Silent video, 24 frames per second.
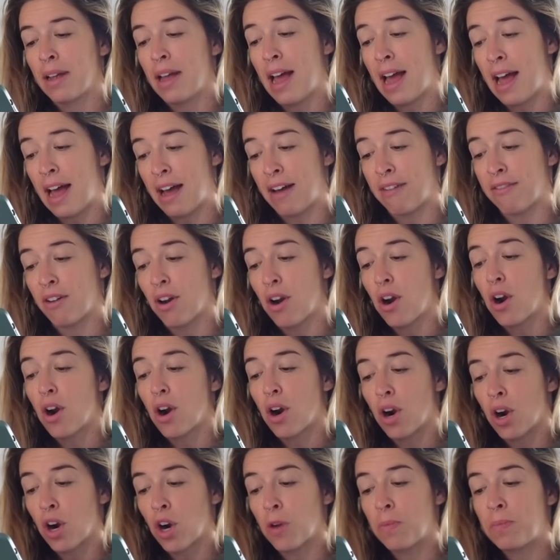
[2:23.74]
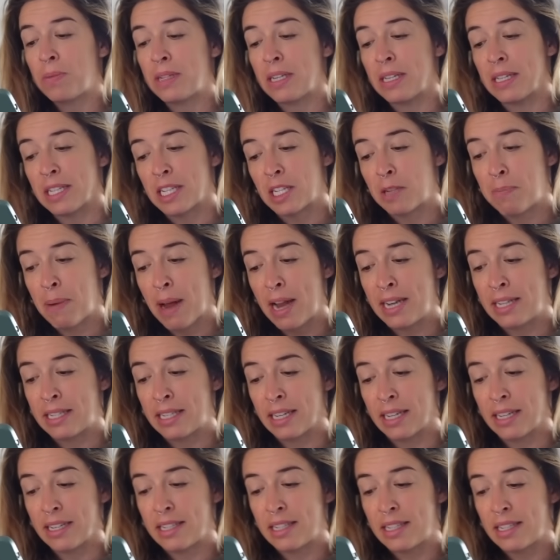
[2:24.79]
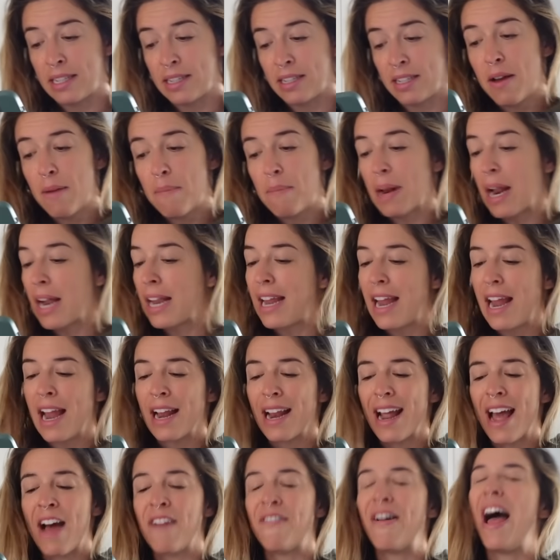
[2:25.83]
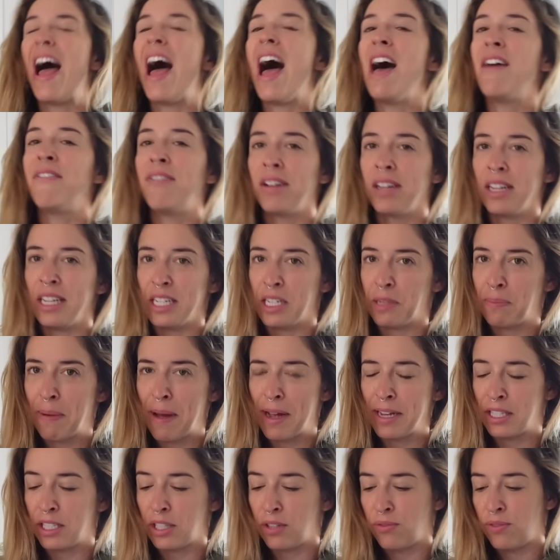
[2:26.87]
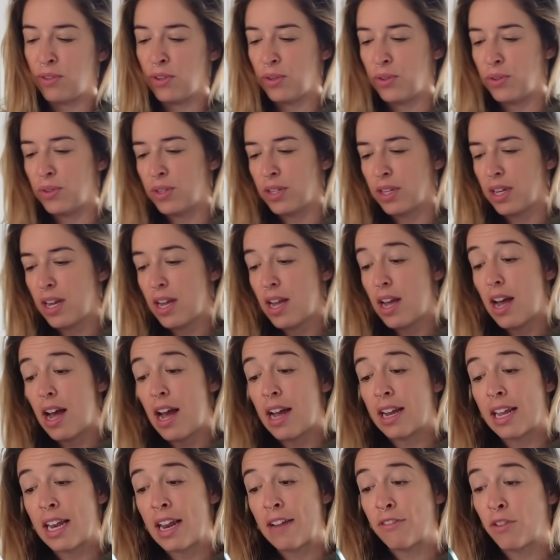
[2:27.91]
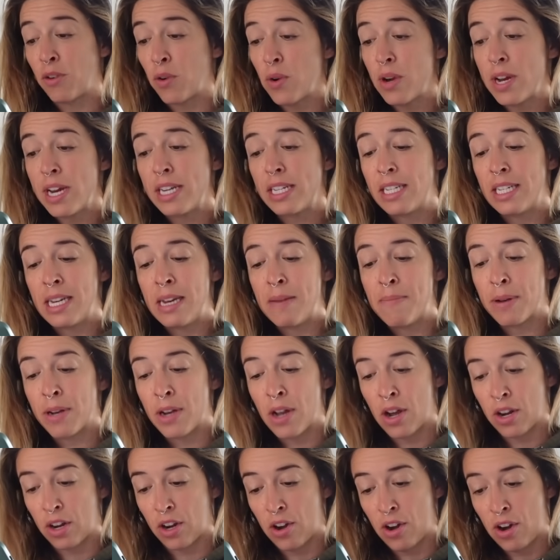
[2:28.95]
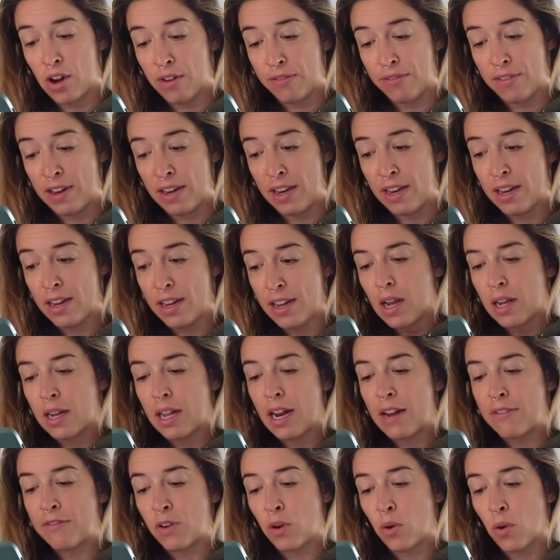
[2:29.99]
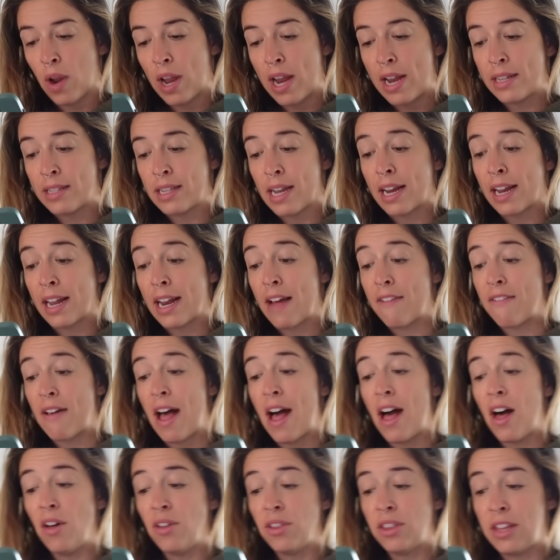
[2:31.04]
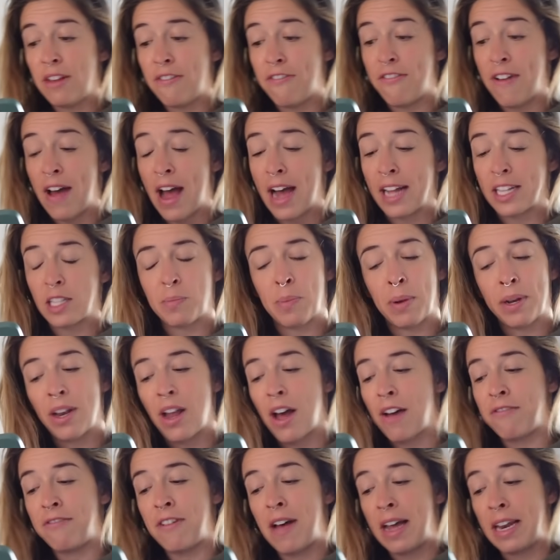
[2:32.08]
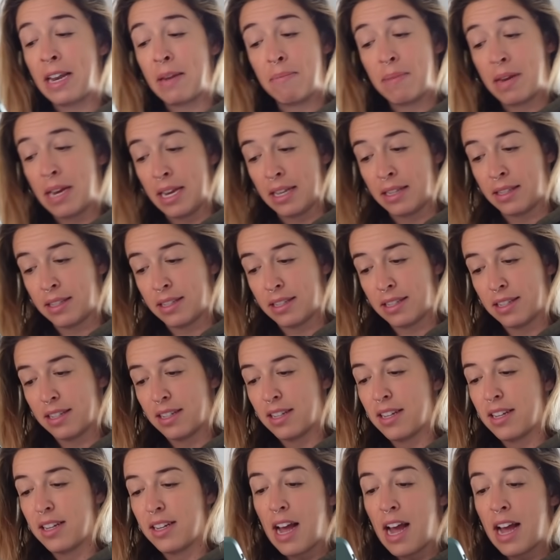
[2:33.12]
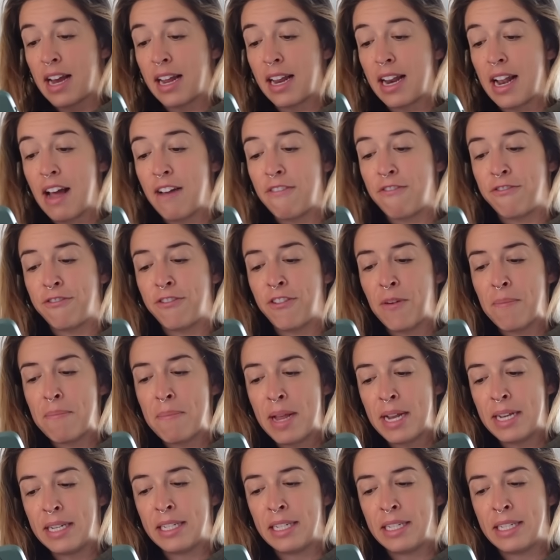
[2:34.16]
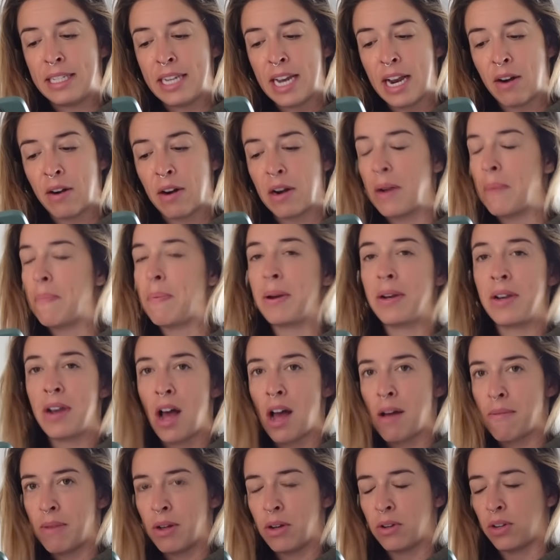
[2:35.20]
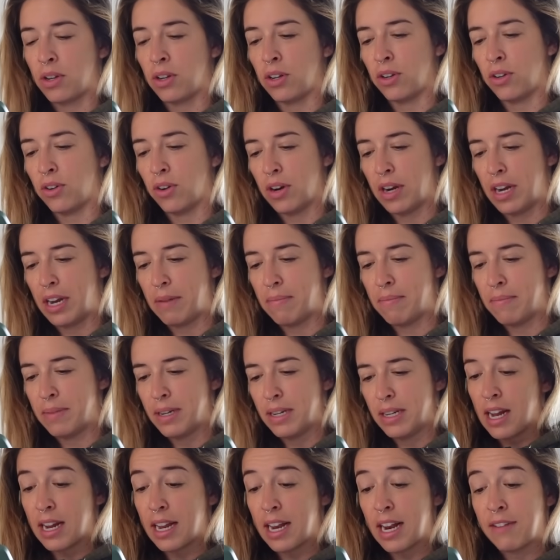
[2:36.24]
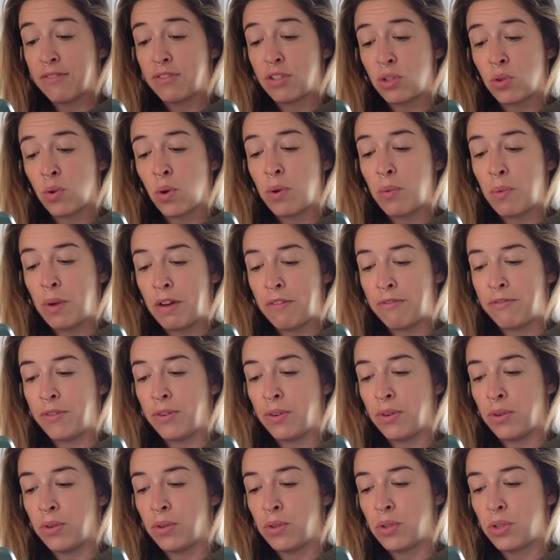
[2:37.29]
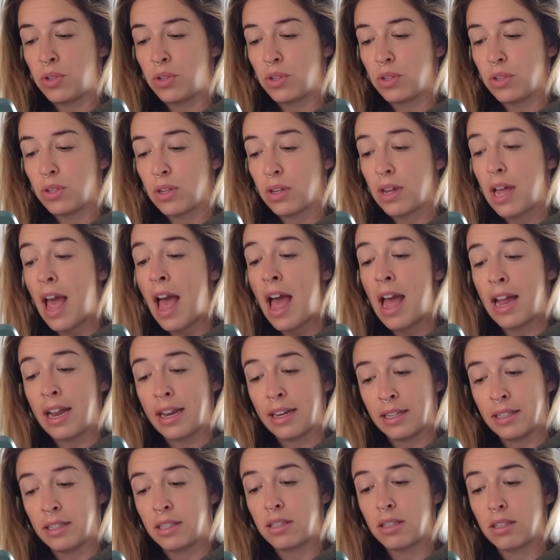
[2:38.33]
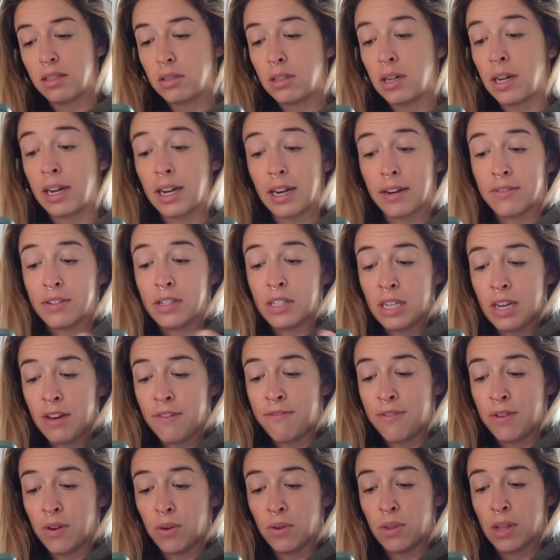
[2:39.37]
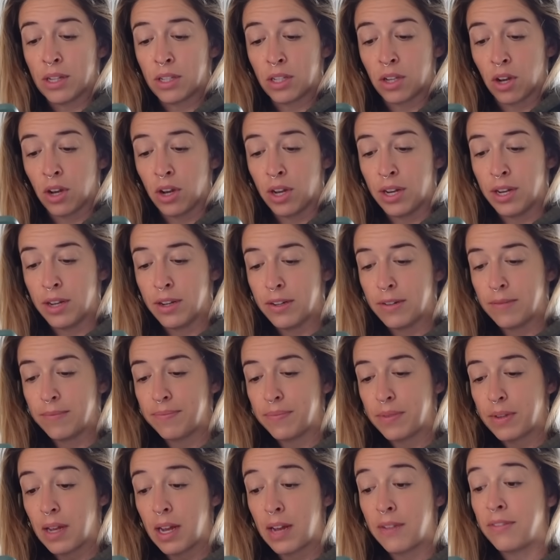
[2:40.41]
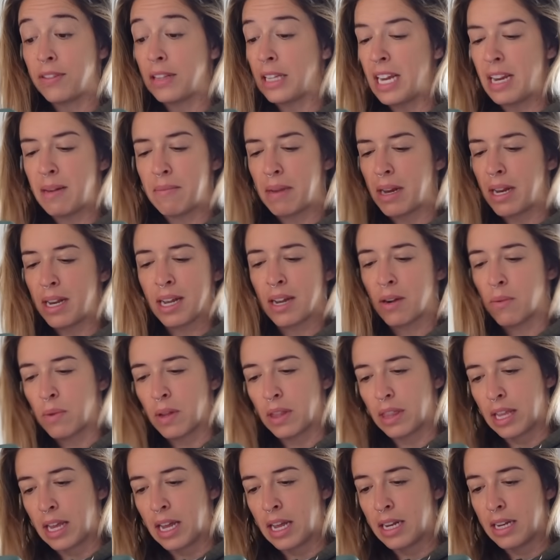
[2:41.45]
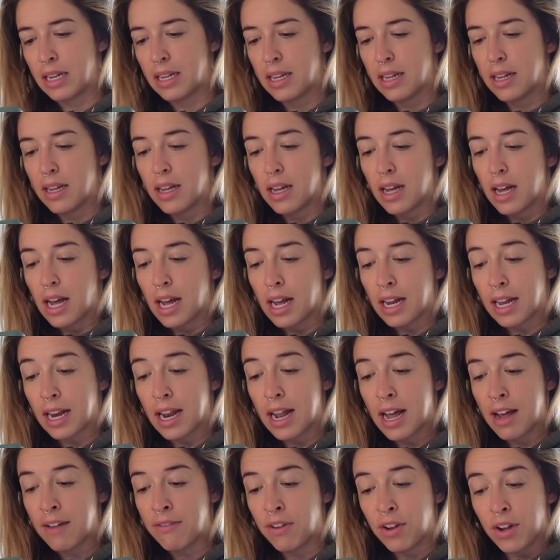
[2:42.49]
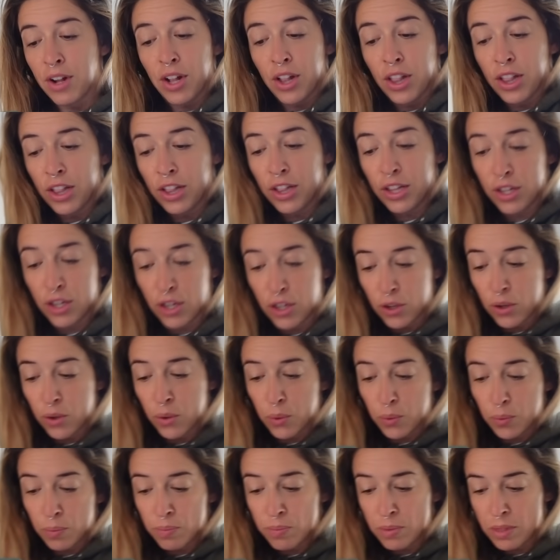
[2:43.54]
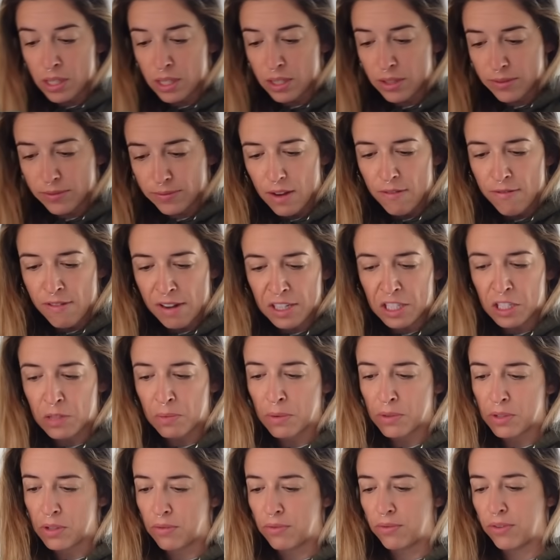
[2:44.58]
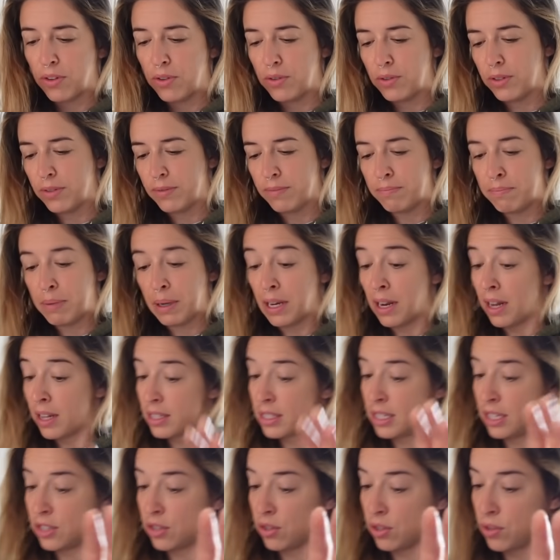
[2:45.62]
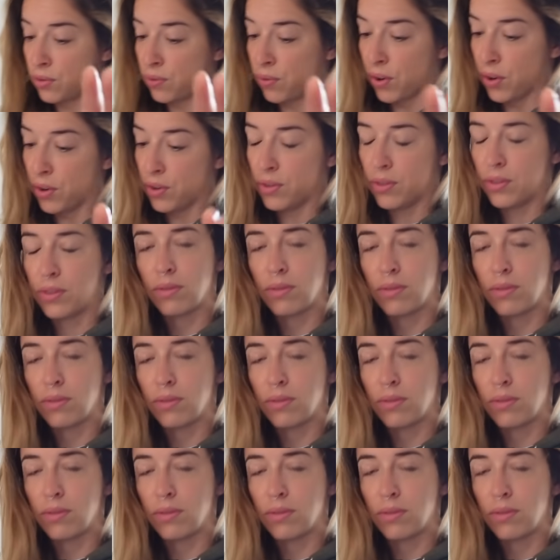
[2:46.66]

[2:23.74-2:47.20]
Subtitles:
have herbs and spices, but I can't have heavily spiced food. I can have green tea, but not coffee. I can have grains. I can have healthy fats, but not fatty meats. I can have fermented dairy, but not milk and cream. I can have soy wheat foods, eggs. I can have seafood, that's good. I have lean meat, I don't want that. I can have legumes, vegetables and fruit, but not citrus fruit.